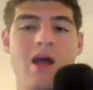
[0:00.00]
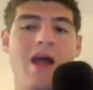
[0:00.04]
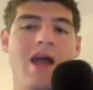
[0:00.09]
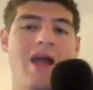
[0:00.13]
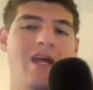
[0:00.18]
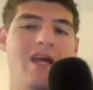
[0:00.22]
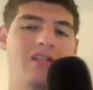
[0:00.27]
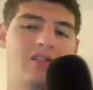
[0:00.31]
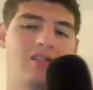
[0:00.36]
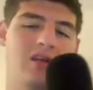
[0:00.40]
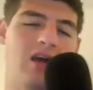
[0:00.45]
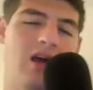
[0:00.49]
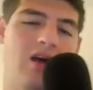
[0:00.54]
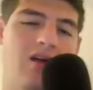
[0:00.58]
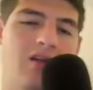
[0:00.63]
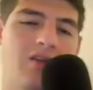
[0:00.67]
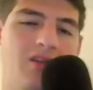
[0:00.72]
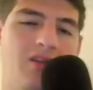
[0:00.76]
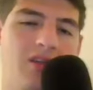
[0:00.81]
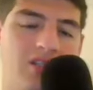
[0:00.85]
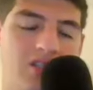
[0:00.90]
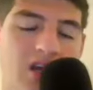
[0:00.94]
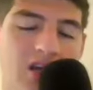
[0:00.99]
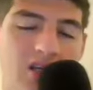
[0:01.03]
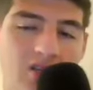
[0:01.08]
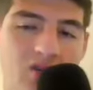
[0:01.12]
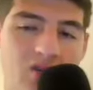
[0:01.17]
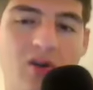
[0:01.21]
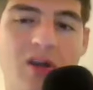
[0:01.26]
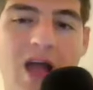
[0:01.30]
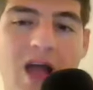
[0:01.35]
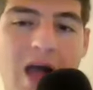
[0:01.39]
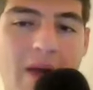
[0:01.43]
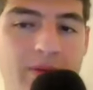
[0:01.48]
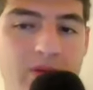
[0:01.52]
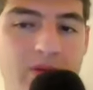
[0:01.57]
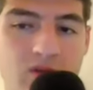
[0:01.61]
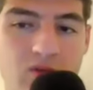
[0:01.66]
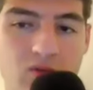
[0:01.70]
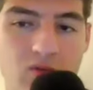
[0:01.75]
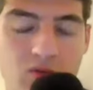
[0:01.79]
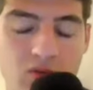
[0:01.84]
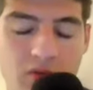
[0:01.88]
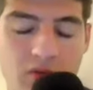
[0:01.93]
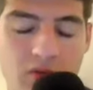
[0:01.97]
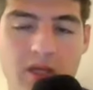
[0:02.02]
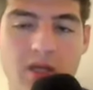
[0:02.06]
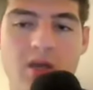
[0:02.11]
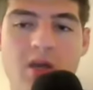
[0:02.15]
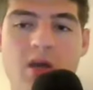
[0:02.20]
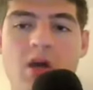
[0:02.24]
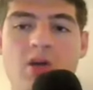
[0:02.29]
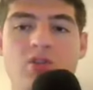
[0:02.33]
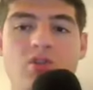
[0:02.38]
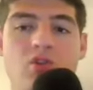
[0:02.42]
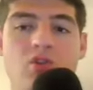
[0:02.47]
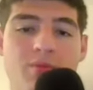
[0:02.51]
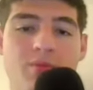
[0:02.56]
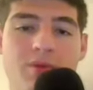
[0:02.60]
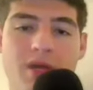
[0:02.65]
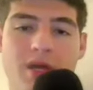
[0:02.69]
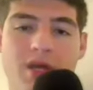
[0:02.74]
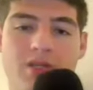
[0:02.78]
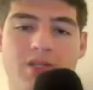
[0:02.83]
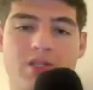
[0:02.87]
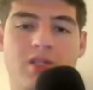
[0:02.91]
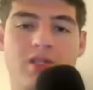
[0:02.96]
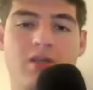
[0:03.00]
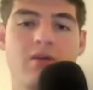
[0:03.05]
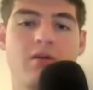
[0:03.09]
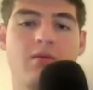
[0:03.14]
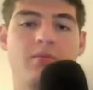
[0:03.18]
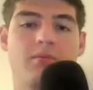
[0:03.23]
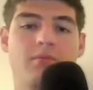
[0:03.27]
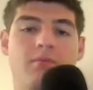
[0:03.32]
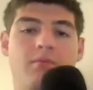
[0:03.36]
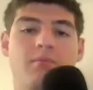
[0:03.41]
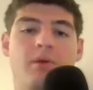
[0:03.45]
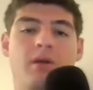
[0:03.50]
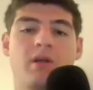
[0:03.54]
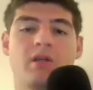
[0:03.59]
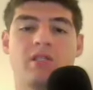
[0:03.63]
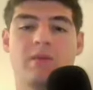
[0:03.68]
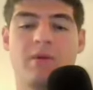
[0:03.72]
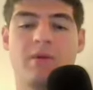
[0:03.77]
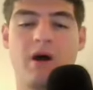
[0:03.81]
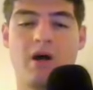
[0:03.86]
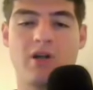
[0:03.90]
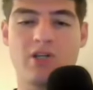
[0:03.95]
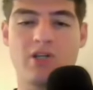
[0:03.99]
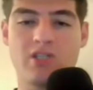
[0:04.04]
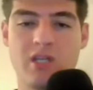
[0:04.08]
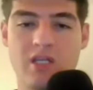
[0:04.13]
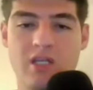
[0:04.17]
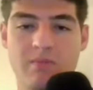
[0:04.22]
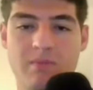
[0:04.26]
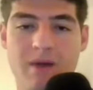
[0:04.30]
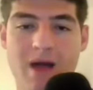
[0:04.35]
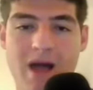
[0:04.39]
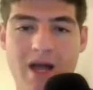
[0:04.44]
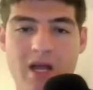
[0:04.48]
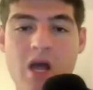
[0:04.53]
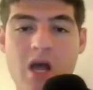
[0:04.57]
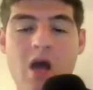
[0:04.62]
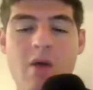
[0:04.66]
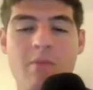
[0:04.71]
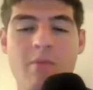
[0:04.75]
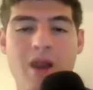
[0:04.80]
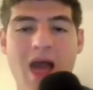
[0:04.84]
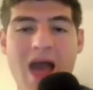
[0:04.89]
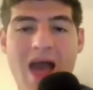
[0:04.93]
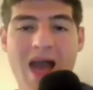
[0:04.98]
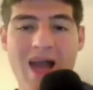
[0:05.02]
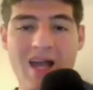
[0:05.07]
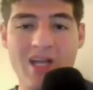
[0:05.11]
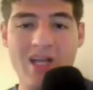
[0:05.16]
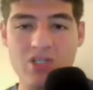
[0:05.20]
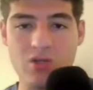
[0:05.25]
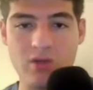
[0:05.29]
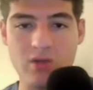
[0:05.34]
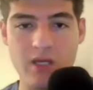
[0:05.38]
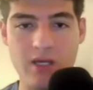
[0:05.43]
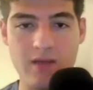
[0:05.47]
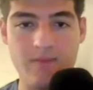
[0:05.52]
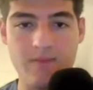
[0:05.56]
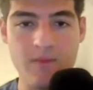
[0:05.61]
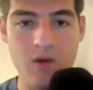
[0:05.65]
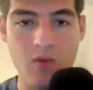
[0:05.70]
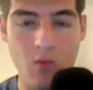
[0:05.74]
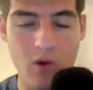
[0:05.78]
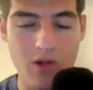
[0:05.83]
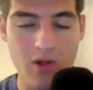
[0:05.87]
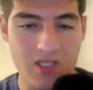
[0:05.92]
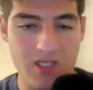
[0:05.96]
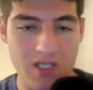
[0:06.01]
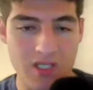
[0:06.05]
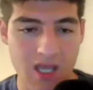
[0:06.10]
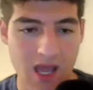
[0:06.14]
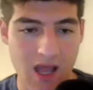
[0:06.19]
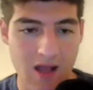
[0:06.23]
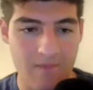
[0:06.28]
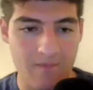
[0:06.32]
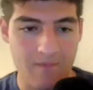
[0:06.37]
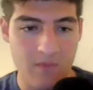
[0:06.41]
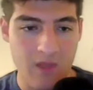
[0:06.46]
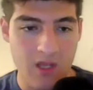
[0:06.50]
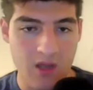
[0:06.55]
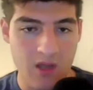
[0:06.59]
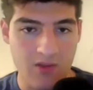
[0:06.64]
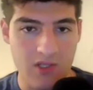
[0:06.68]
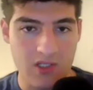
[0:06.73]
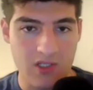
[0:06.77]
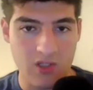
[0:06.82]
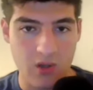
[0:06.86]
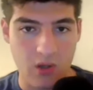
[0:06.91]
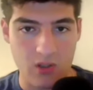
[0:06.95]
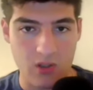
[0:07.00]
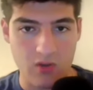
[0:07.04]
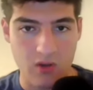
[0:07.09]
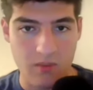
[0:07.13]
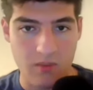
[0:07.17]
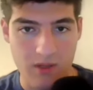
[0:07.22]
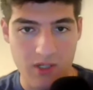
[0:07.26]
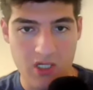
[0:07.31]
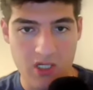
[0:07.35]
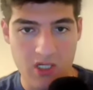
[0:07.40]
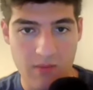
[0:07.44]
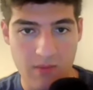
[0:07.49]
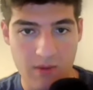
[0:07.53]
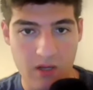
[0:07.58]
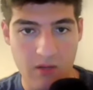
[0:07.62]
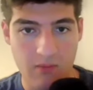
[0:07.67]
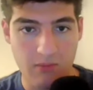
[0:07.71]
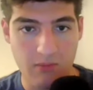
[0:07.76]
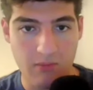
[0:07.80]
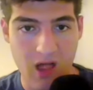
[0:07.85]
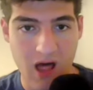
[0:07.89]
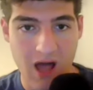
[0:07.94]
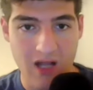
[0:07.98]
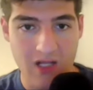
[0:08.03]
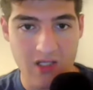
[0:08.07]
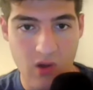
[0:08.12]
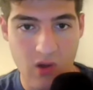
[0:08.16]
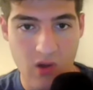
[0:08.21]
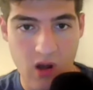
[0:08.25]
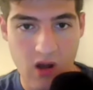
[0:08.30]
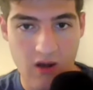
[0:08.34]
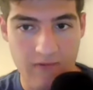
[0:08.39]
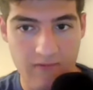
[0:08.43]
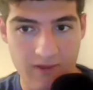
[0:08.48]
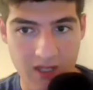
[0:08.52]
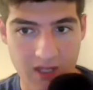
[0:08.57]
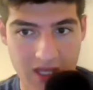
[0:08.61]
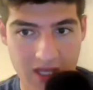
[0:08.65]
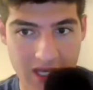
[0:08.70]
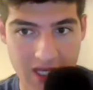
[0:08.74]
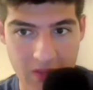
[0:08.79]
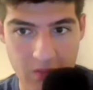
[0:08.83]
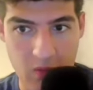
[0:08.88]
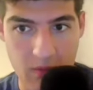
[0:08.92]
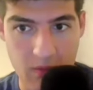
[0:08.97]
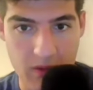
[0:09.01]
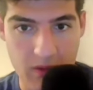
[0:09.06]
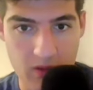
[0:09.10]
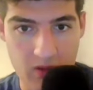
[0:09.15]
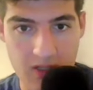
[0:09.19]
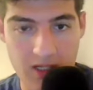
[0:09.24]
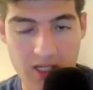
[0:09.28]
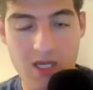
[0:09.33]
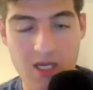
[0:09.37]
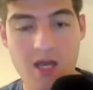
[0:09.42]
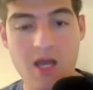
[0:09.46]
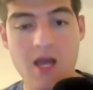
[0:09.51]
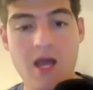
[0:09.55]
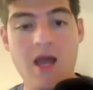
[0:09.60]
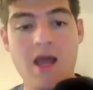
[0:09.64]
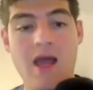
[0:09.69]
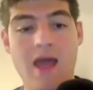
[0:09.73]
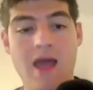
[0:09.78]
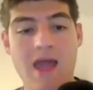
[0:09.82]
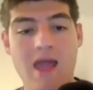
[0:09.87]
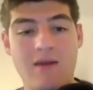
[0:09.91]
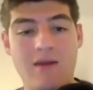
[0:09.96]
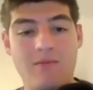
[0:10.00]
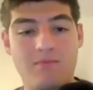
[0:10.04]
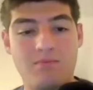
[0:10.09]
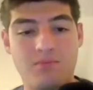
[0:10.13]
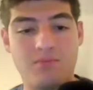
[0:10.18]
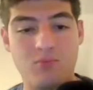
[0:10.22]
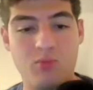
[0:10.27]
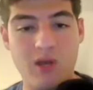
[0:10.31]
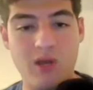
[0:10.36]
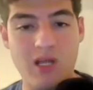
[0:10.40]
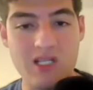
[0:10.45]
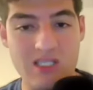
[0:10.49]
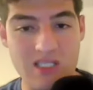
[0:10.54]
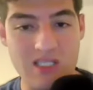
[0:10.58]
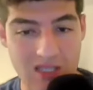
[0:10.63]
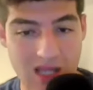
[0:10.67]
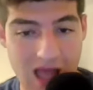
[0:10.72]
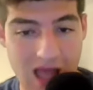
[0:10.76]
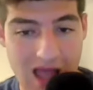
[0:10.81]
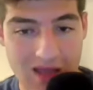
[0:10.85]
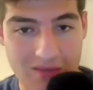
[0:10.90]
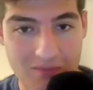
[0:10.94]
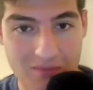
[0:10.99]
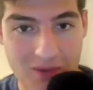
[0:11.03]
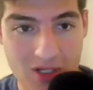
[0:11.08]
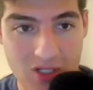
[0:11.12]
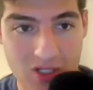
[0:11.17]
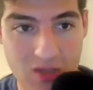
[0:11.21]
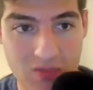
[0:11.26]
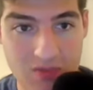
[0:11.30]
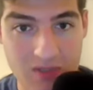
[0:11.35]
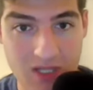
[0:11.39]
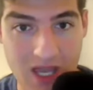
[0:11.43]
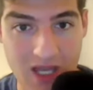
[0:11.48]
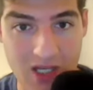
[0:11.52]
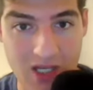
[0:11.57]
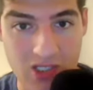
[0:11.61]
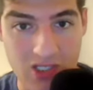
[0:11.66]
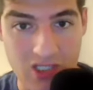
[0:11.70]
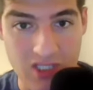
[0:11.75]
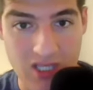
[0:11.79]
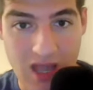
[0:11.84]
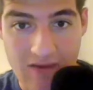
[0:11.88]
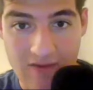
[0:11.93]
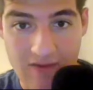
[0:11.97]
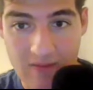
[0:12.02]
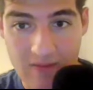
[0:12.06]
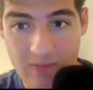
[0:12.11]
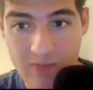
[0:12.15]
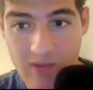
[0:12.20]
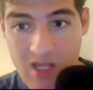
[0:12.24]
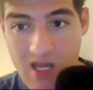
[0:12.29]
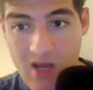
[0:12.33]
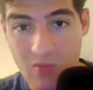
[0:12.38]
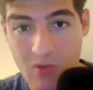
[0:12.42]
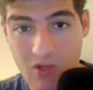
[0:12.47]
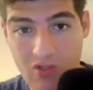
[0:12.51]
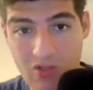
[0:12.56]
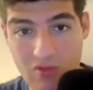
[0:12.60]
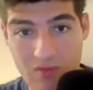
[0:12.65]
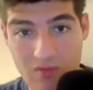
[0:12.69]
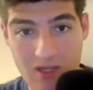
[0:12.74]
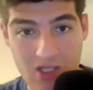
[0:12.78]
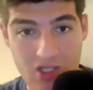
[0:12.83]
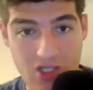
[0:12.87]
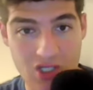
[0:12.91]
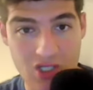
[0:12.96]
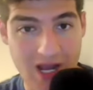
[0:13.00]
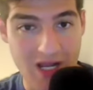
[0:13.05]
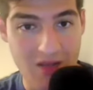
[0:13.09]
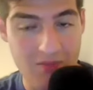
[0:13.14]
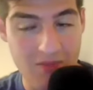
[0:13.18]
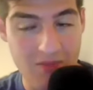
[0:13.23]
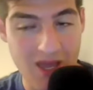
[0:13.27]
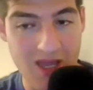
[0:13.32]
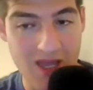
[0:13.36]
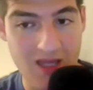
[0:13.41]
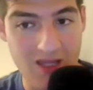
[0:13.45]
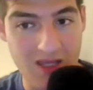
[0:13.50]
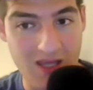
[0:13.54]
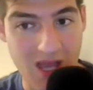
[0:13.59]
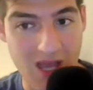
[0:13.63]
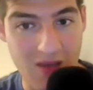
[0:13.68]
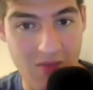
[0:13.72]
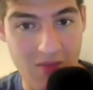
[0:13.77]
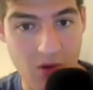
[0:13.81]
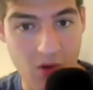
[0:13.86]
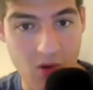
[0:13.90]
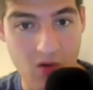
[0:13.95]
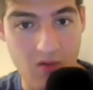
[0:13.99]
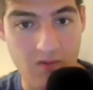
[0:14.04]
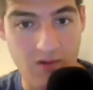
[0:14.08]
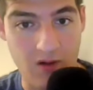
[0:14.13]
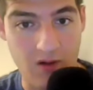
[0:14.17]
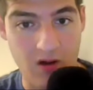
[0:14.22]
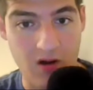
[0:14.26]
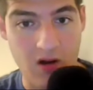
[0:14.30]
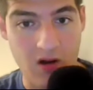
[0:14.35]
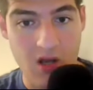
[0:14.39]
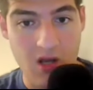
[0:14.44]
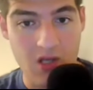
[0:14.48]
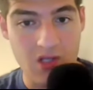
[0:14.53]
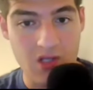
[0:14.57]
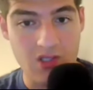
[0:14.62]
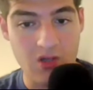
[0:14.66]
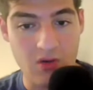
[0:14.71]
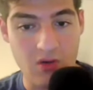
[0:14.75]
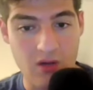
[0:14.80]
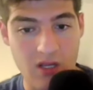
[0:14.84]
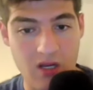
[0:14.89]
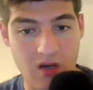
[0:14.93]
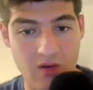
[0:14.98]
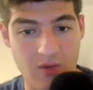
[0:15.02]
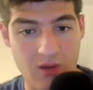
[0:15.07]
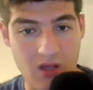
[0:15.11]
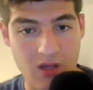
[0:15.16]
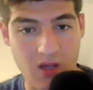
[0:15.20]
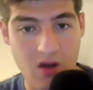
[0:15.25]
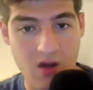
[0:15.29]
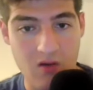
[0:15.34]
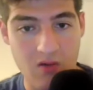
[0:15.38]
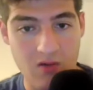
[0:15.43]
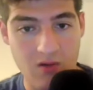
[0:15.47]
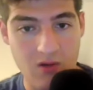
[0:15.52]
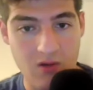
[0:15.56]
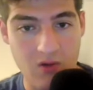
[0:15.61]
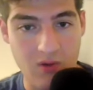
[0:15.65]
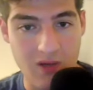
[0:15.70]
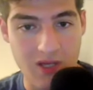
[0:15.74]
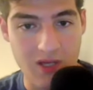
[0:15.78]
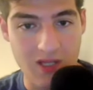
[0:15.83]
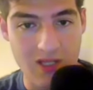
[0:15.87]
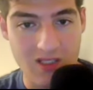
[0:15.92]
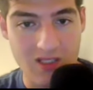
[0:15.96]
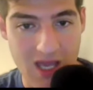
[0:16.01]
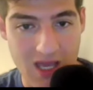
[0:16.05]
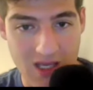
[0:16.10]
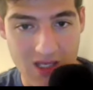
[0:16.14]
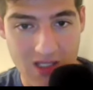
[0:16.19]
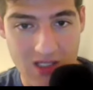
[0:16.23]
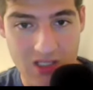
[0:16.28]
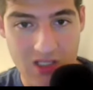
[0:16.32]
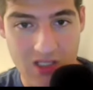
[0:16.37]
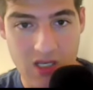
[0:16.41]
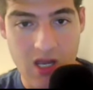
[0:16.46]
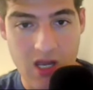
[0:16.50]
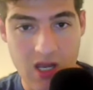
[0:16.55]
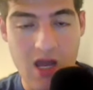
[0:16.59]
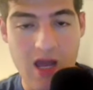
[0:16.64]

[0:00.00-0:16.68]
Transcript: And this does look absolutely dubious because the pawn just takes back. But actually, once again, this dark square bishop blocks off the king's mobility, and we can slide bishop to h7, which would be checkmate, game over. So here we go. Queen takes.